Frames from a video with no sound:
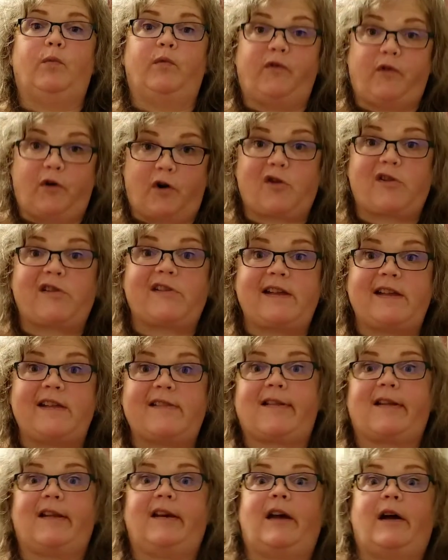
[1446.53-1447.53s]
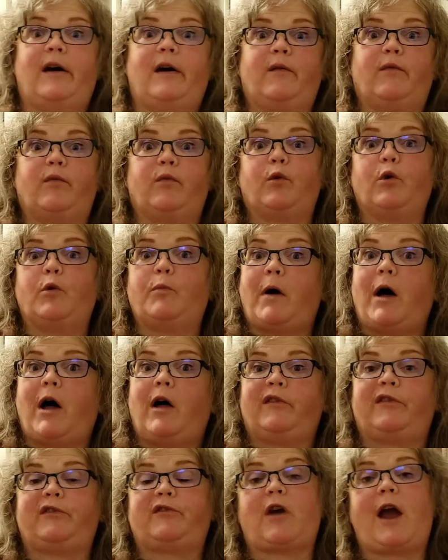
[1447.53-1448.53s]
first season of
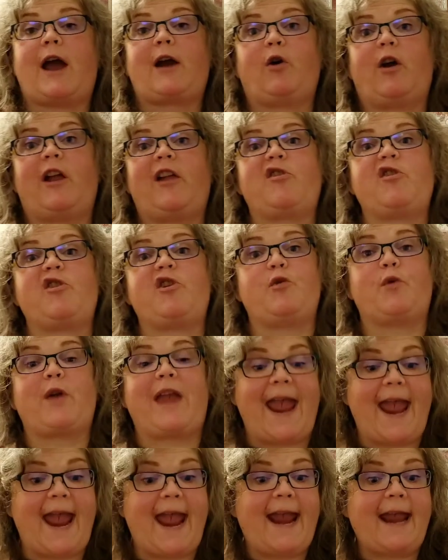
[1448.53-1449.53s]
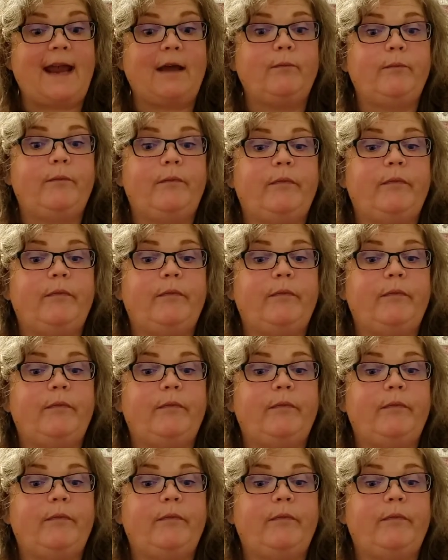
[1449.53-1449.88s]
RuPaul's Drag Race UK.